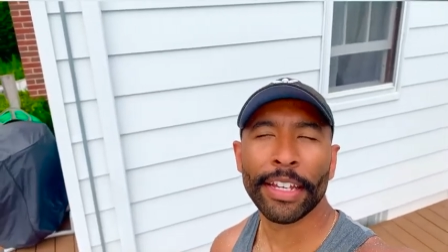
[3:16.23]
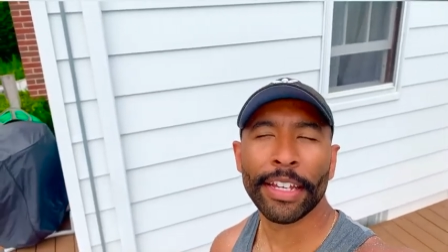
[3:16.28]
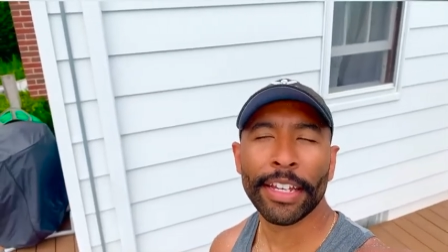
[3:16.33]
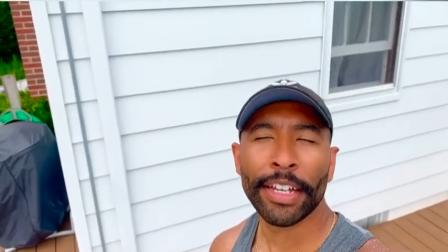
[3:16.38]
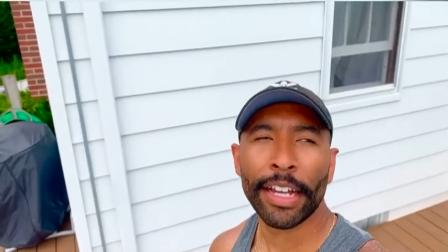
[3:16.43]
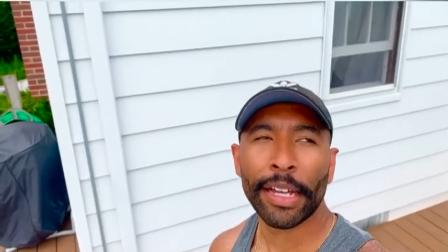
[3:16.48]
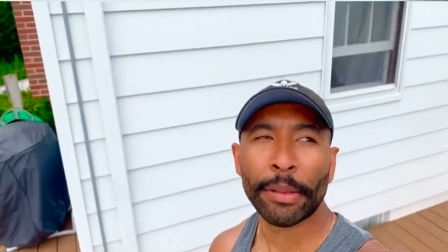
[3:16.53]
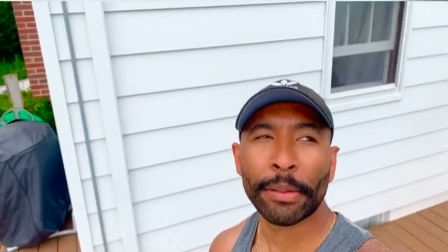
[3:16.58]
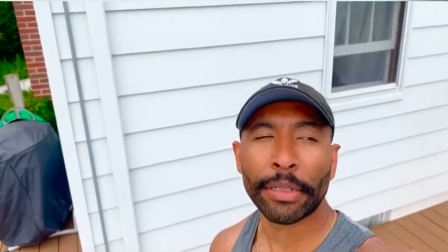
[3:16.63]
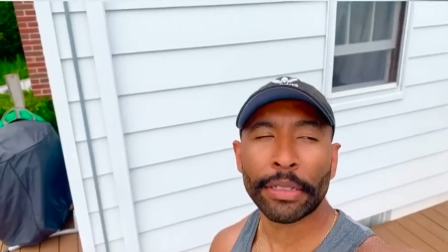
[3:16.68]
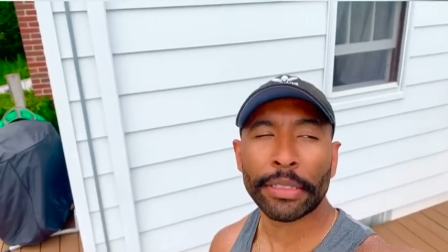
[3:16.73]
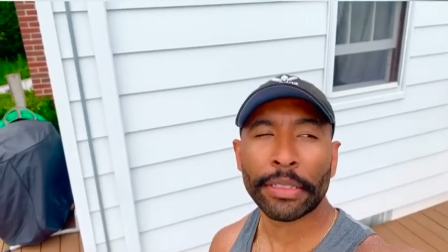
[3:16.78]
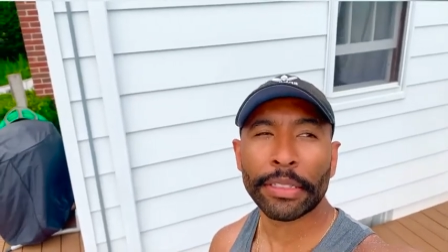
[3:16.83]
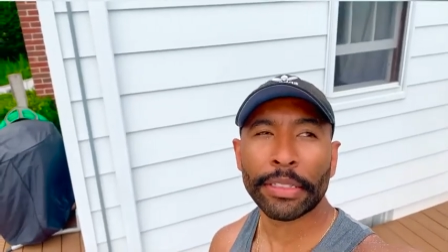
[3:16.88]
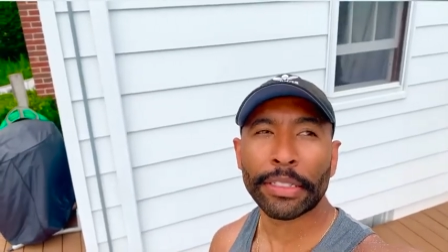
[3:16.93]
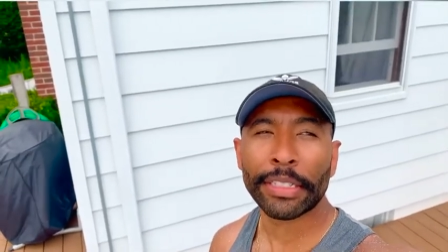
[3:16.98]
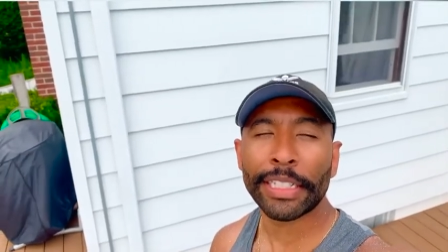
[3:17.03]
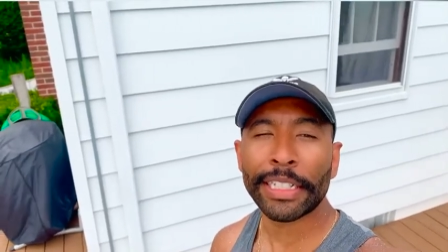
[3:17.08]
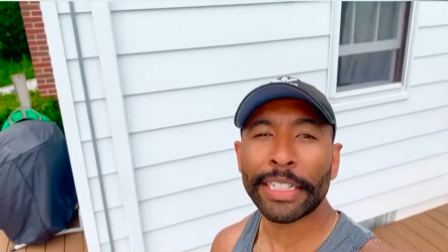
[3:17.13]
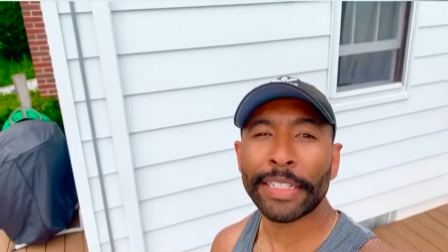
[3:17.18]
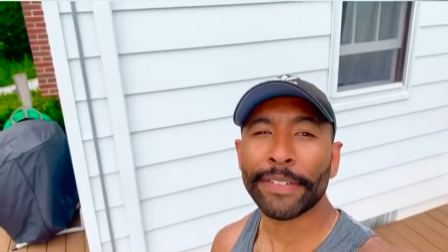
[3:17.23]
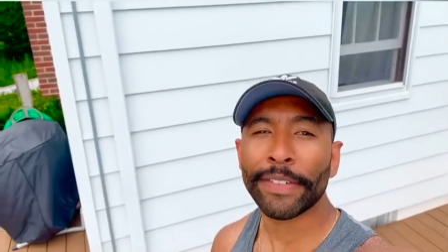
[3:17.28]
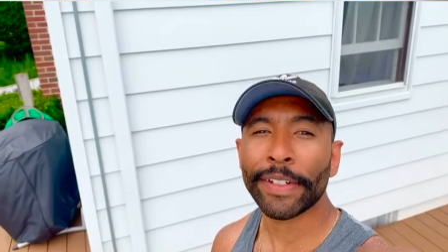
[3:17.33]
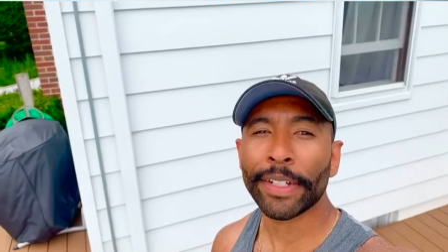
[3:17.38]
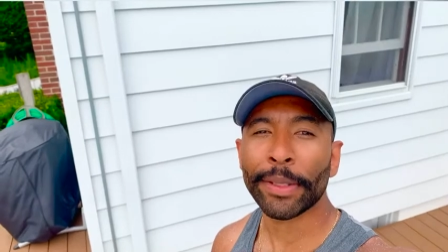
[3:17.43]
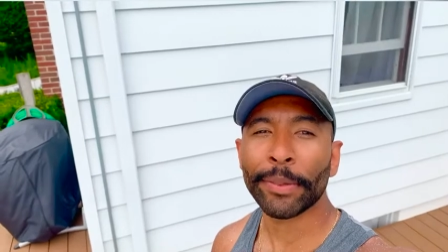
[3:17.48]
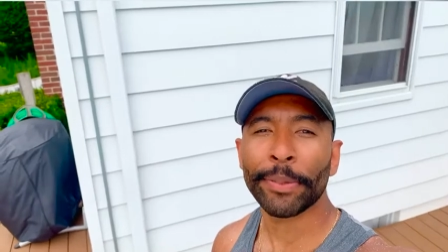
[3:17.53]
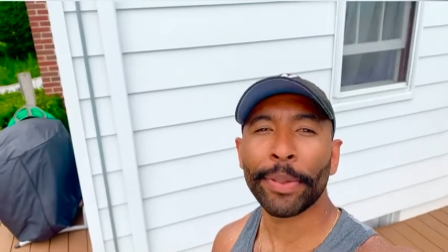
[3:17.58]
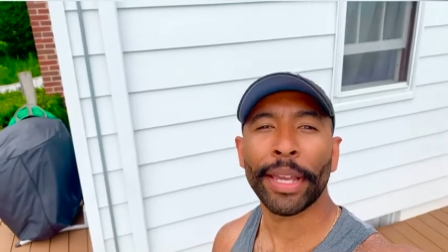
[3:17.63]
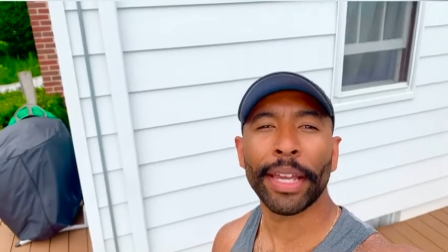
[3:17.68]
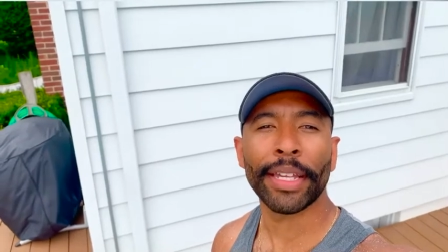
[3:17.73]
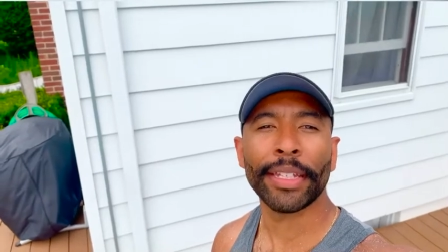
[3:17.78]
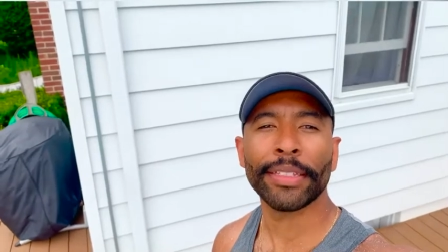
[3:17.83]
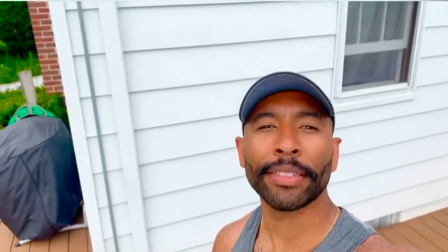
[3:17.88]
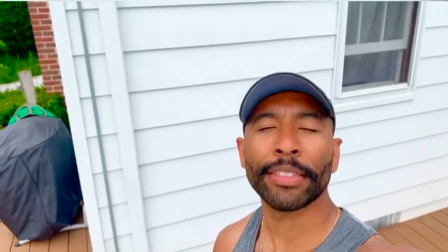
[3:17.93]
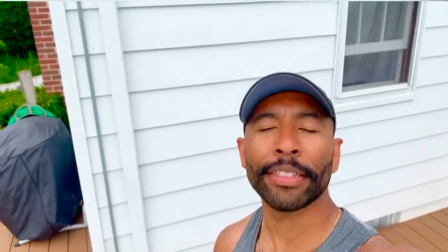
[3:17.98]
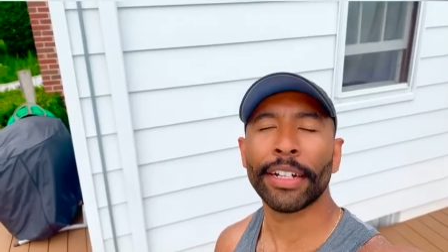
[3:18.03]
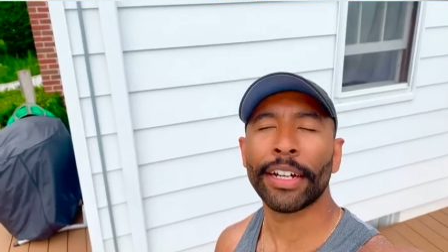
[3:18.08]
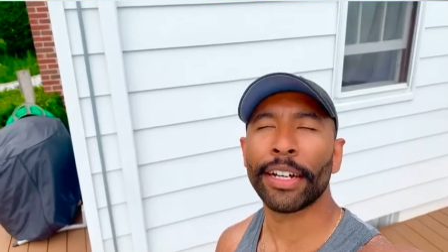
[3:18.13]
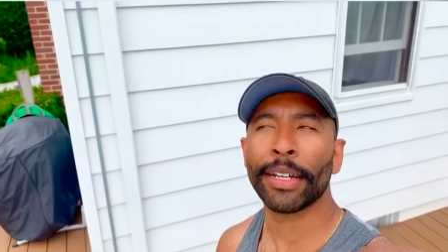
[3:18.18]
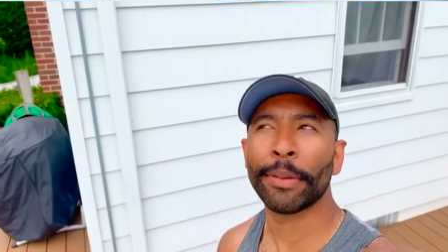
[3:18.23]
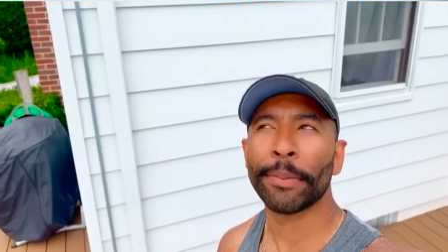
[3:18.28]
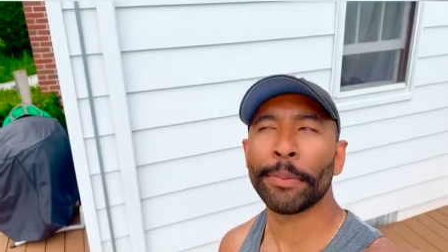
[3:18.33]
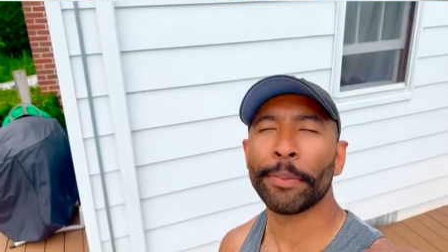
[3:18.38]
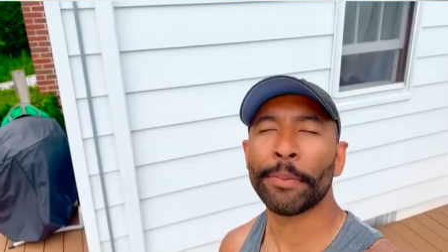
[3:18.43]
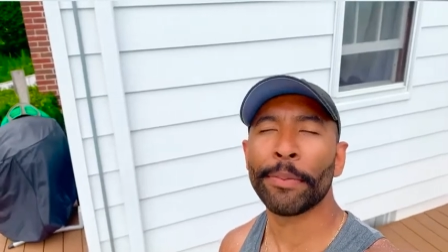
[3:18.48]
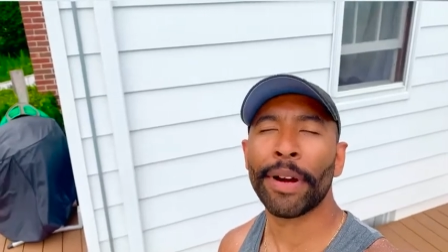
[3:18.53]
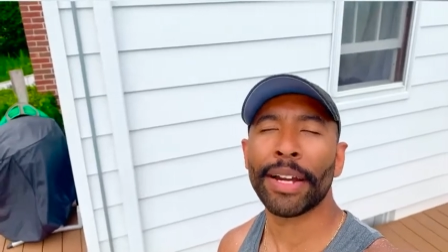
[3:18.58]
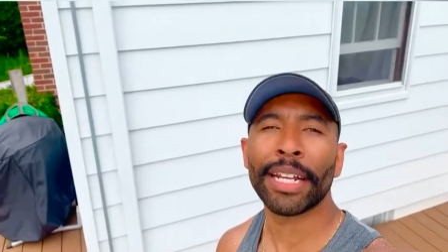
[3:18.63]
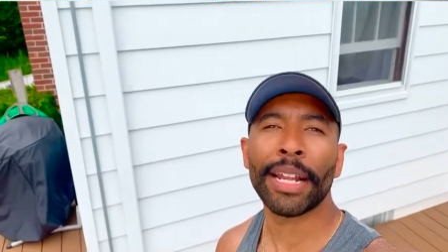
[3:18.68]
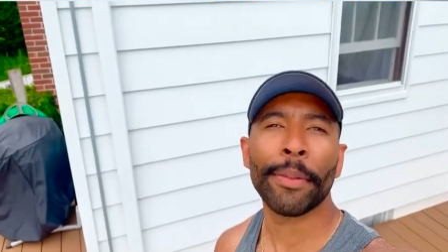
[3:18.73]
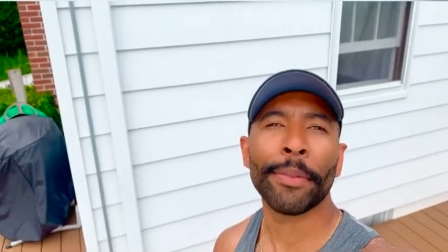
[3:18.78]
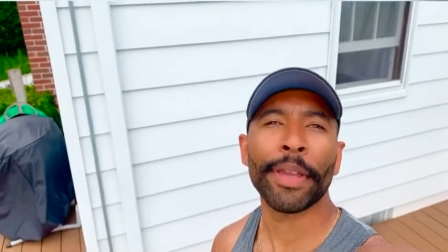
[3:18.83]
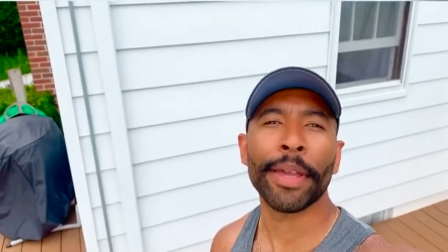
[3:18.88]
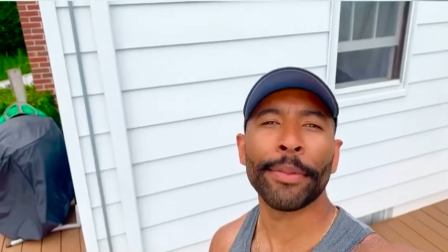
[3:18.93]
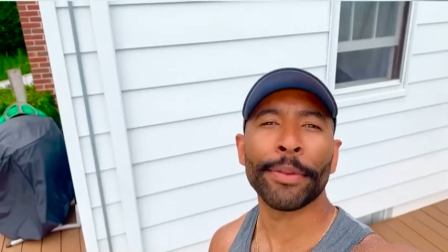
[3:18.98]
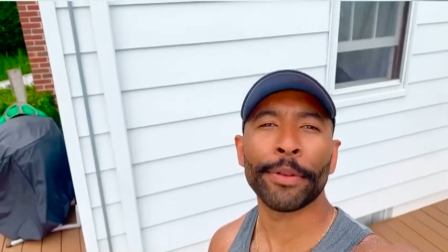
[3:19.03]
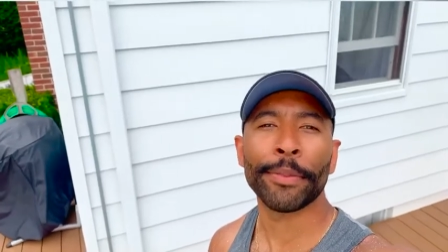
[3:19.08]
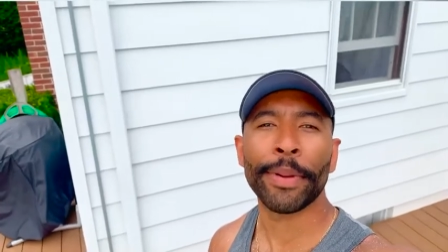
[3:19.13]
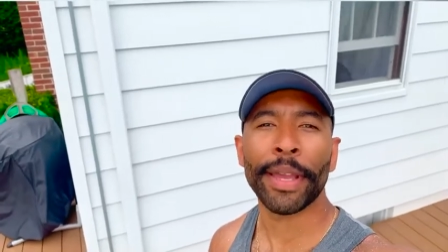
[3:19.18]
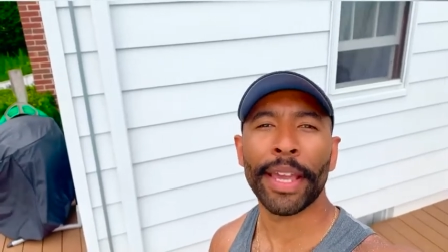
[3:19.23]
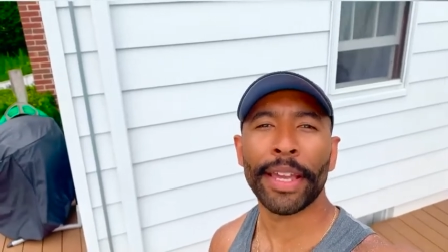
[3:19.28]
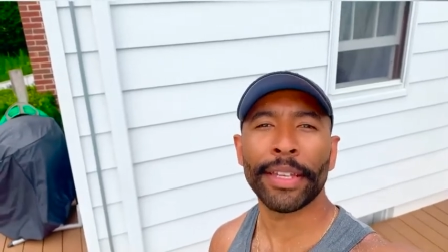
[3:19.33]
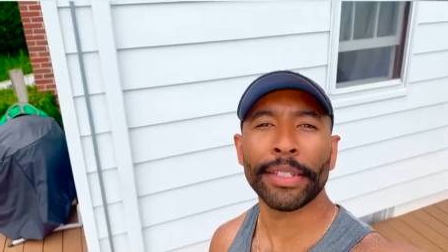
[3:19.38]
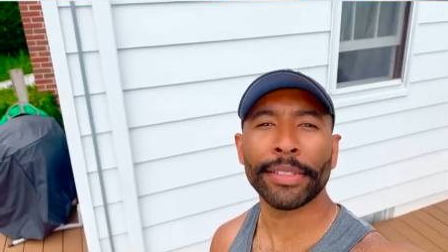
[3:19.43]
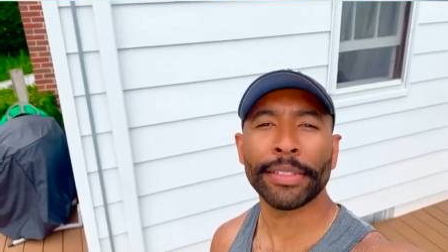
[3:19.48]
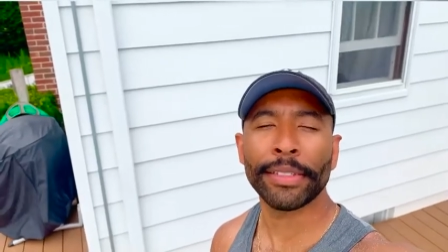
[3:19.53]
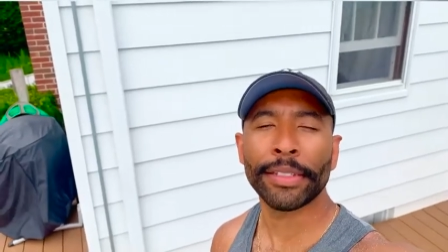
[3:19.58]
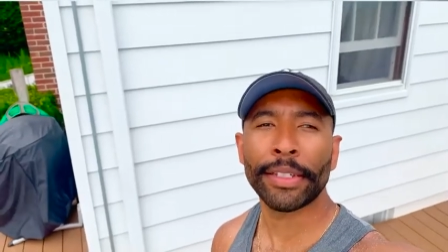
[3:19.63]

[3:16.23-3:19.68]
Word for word: I'm gonna see if I can paint. I might not be able to paint,